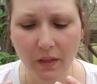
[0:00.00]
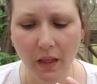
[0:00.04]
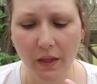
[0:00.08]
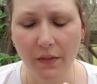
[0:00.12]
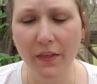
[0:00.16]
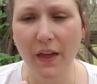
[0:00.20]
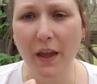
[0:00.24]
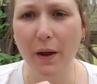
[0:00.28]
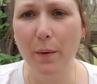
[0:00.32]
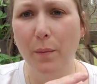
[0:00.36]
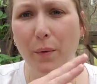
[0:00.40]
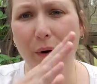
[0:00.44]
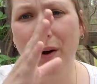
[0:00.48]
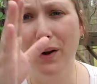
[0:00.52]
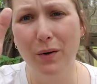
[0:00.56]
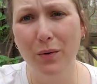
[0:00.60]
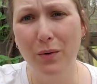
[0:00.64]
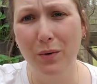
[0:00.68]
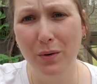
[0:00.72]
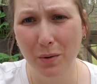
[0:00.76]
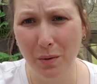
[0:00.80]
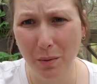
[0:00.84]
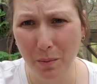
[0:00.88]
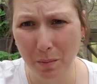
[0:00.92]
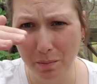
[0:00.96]
they
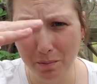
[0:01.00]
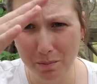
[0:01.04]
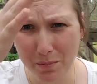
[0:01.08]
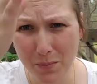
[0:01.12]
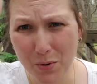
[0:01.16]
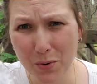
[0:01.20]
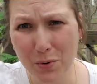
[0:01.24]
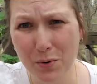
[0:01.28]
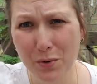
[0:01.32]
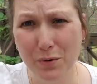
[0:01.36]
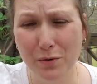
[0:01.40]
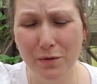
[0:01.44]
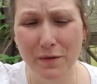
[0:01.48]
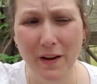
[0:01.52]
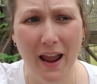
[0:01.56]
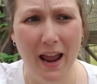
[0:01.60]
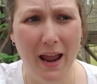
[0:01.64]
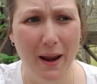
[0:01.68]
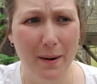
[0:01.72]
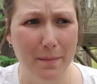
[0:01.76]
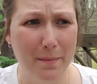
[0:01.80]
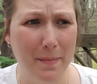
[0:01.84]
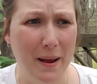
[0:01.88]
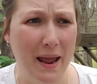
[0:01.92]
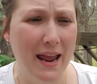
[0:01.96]
will move
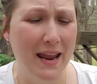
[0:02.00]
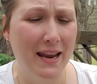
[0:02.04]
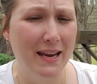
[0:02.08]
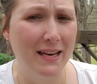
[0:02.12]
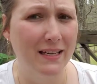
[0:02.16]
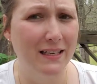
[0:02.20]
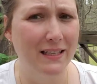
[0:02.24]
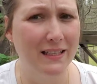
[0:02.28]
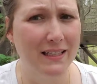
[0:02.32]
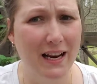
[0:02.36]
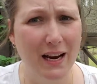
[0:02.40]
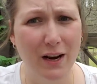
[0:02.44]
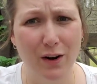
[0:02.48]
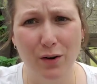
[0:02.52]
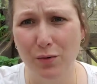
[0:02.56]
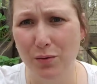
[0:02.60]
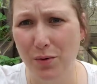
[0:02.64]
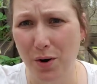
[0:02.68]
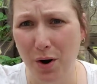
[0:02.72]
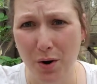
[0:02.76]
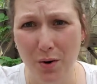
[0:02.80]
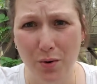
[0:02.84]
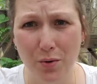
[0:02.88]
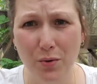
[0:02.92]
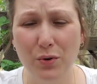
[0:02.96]
and bend and
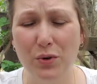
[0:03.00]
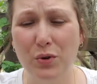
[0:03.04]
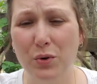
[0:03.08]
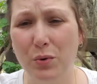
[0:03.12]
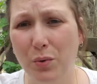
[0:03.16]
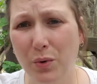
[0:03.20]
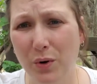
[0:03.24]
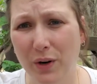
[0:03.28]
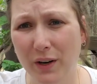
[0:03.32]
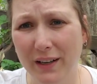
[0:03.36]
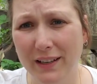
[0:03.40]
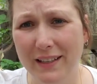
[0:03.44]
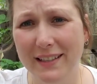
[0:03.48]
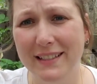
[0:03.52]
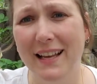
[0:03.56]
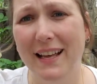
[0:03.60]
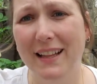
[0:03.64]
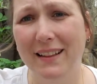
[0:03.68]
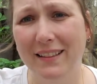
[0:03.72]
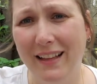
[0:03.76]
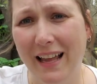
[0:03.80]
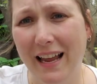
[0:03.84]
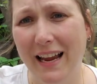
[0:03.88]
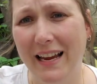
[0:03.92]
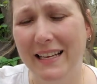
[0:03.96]
grow towards
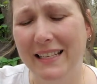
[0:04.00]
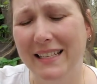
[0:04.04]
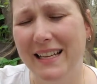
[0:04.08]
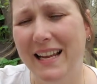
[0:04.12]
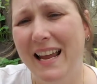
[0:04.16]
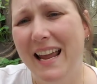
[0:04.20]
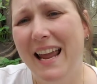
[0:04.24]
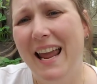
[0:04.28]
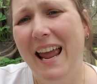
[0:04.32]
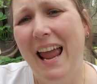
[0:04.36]
a light.